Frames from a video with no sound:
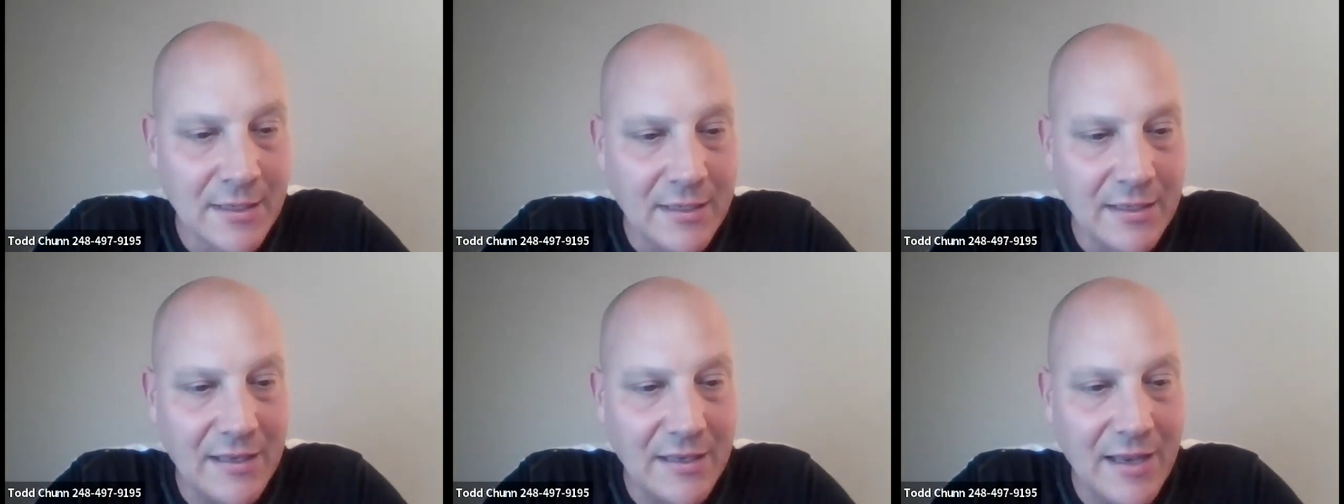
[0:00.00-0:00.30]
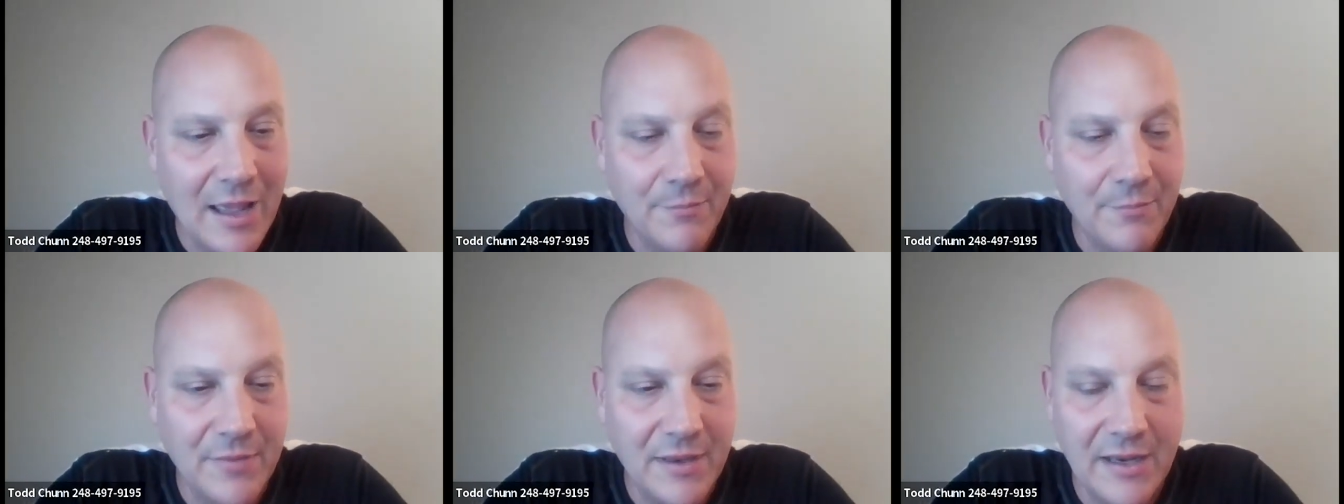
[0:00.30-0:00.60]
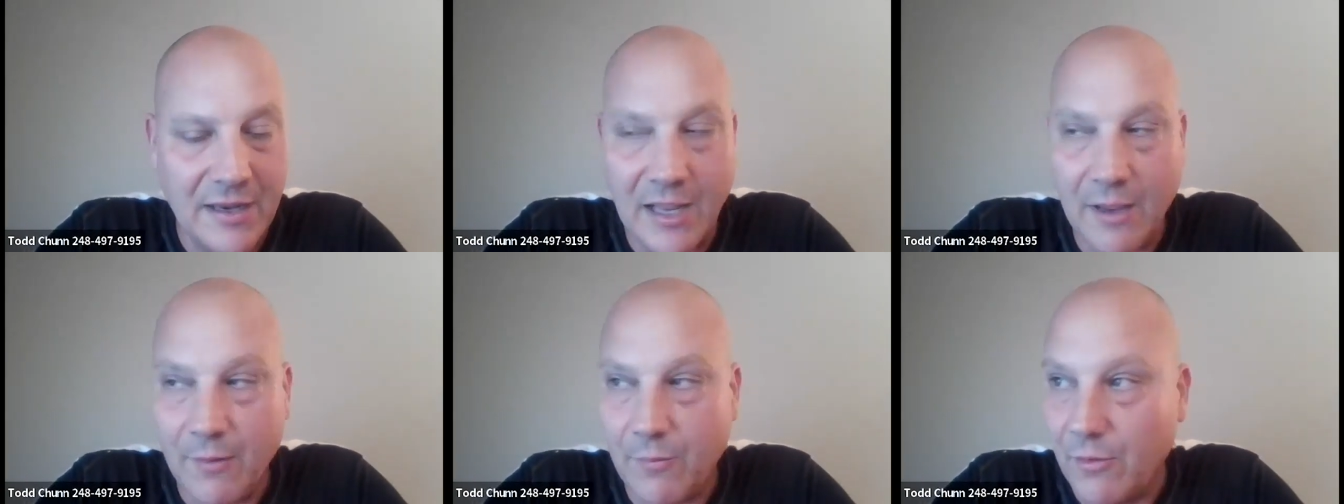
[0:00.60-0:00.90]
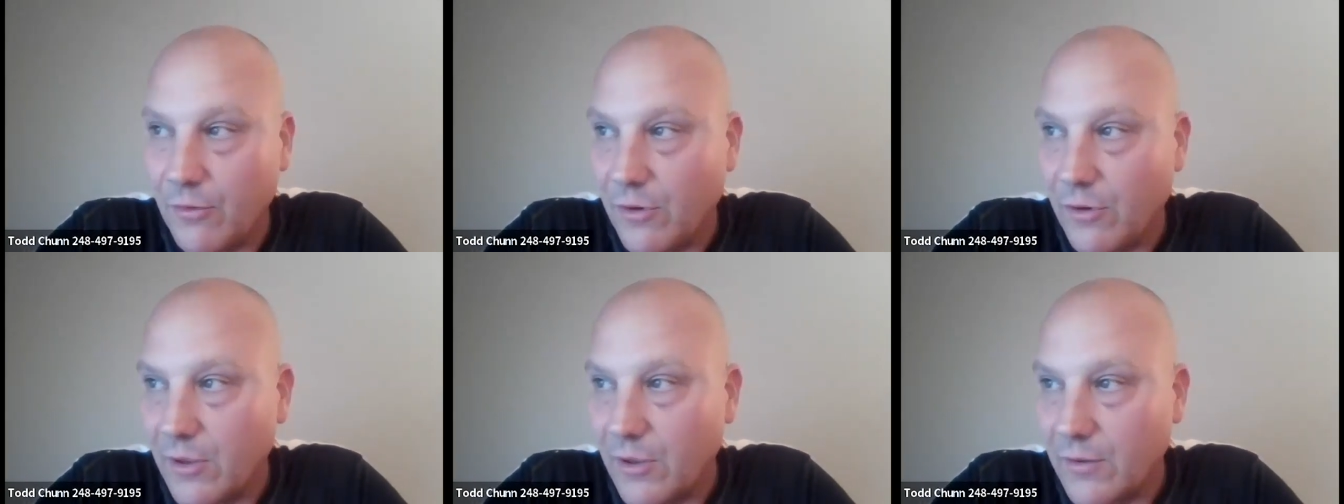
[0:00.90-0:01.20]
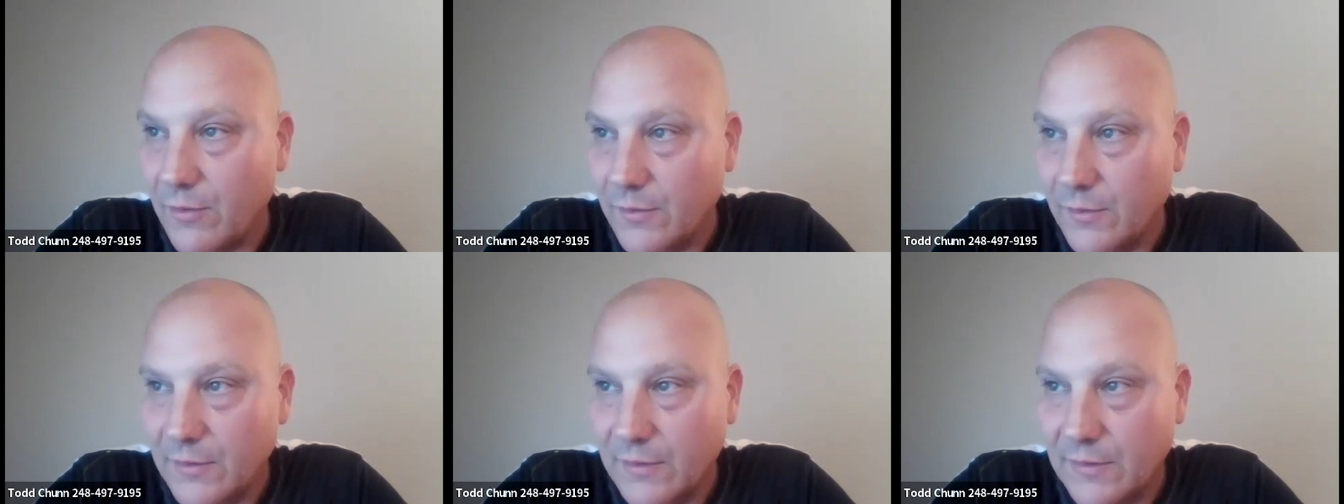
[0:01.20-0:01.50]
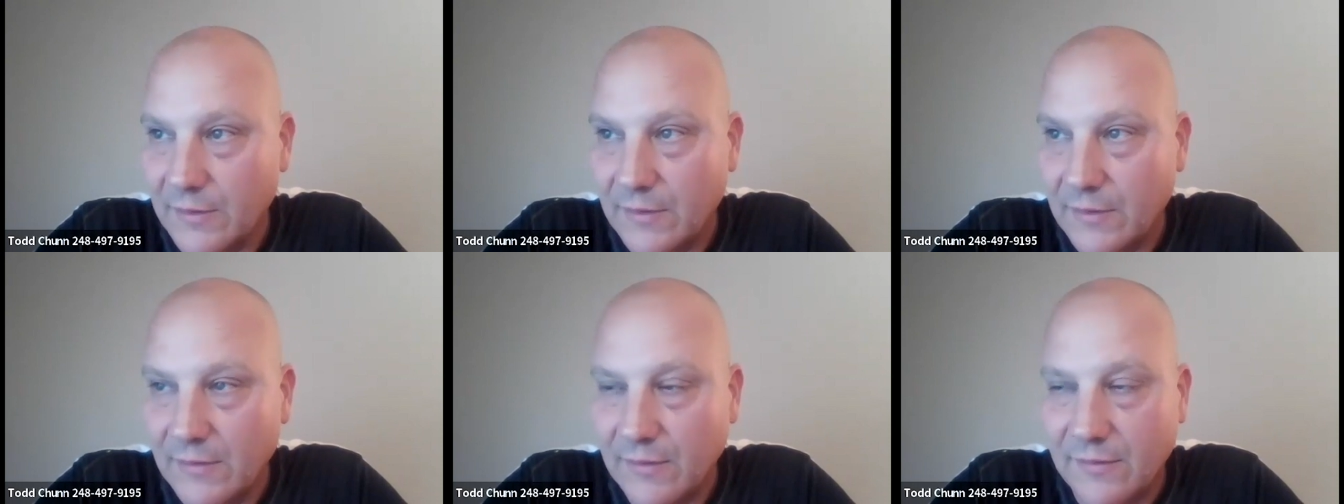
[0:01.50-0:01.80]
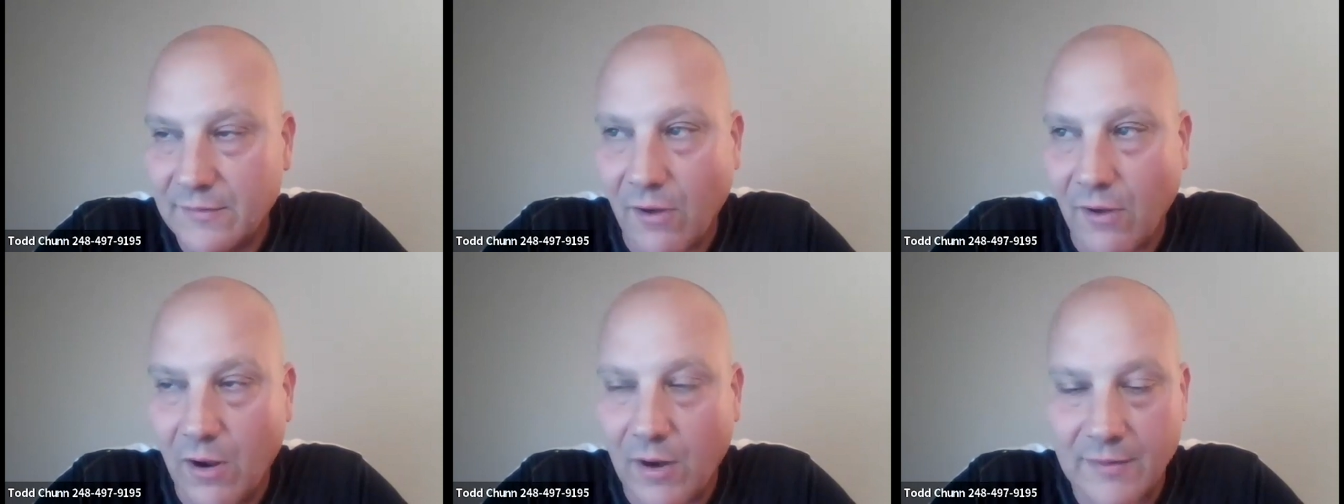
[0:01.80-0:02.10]
not being able to
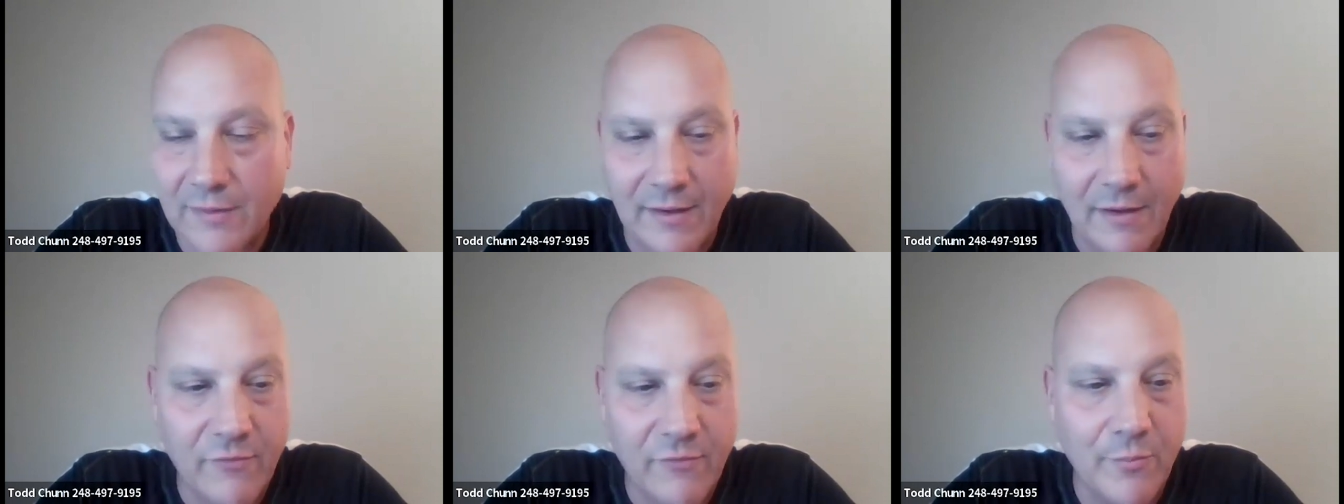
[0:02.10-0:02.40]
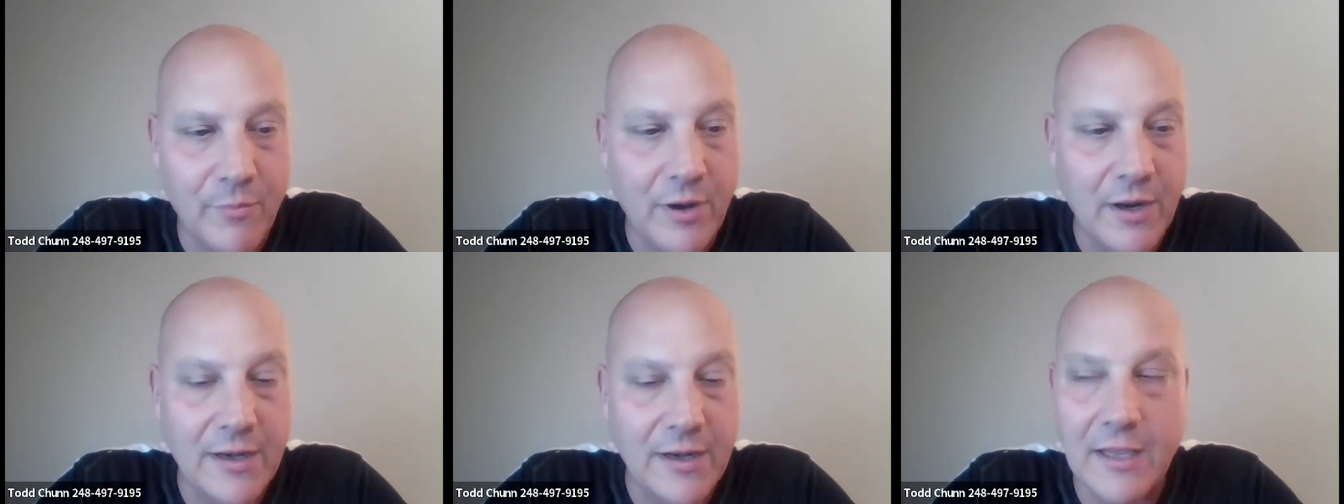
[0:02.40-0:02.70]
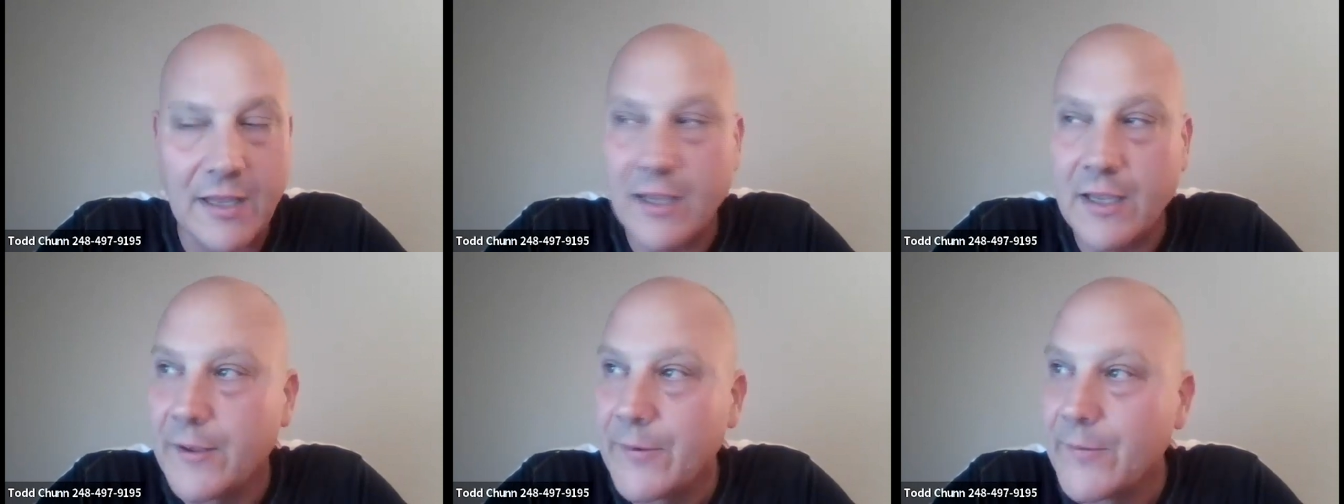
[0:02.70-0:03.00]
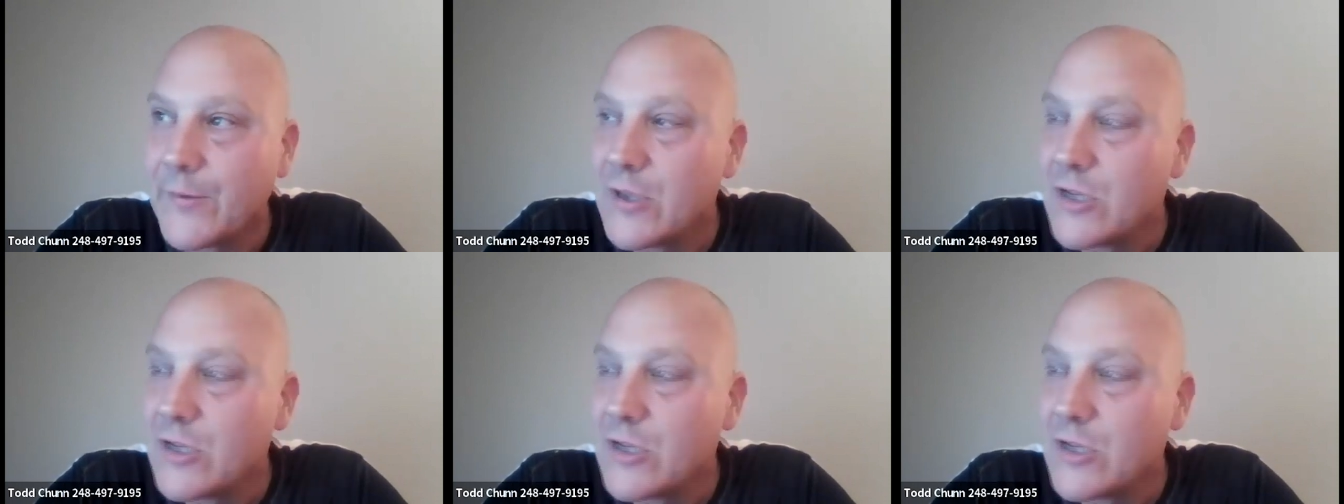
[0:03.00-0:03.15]
talk to everybody.